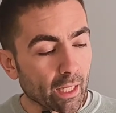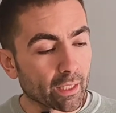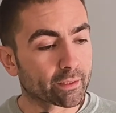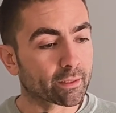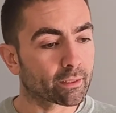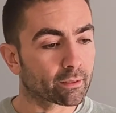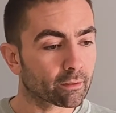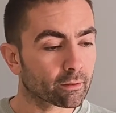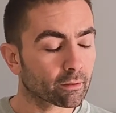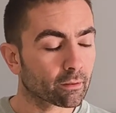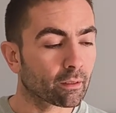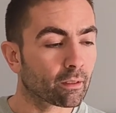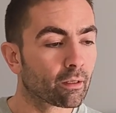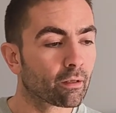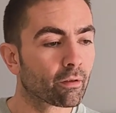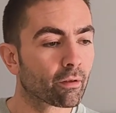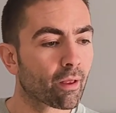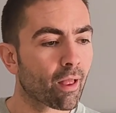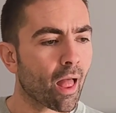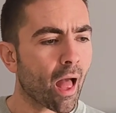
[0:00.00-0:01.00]
As
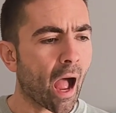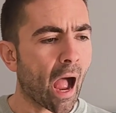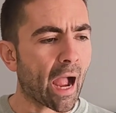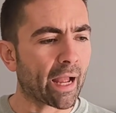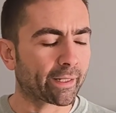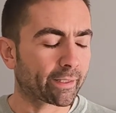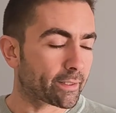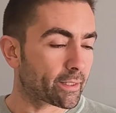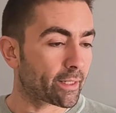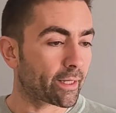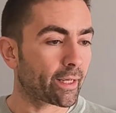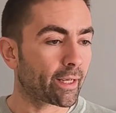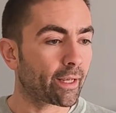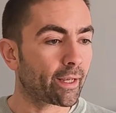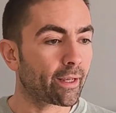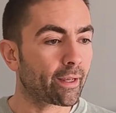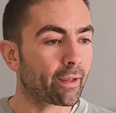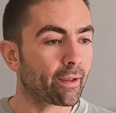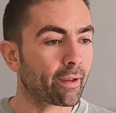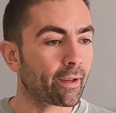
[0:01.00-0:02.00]
I'd
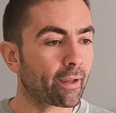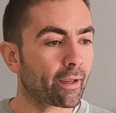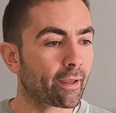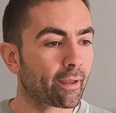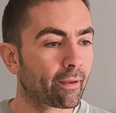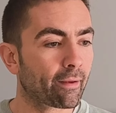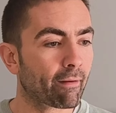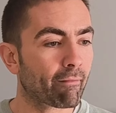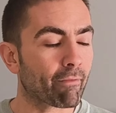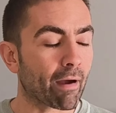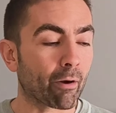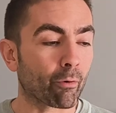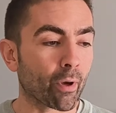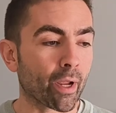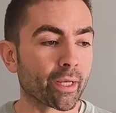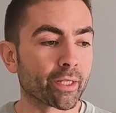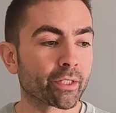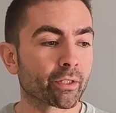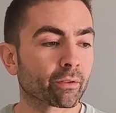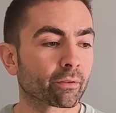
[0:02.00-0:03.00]
say
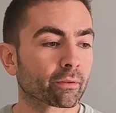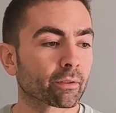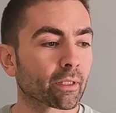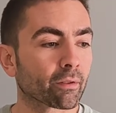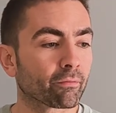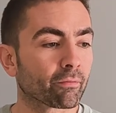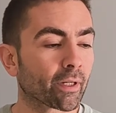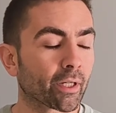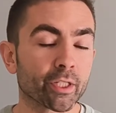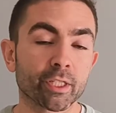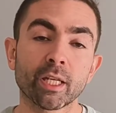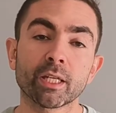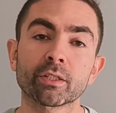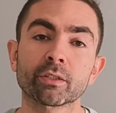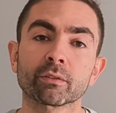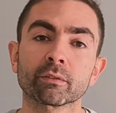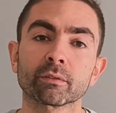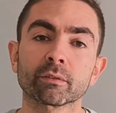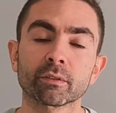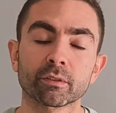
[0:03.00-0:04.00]
evaluation and
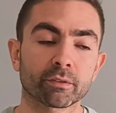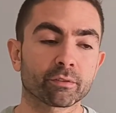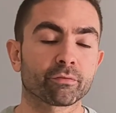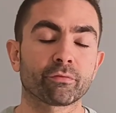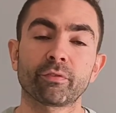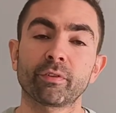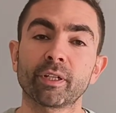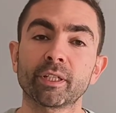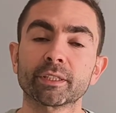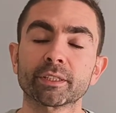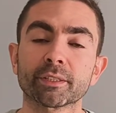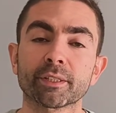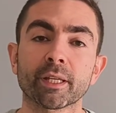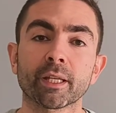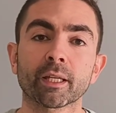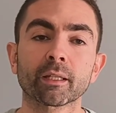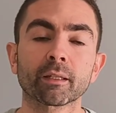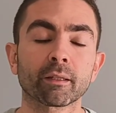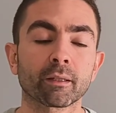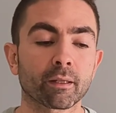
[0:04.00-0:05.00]
validation first
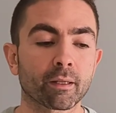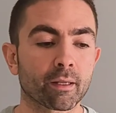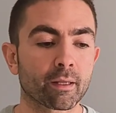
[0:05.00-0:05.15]
thing.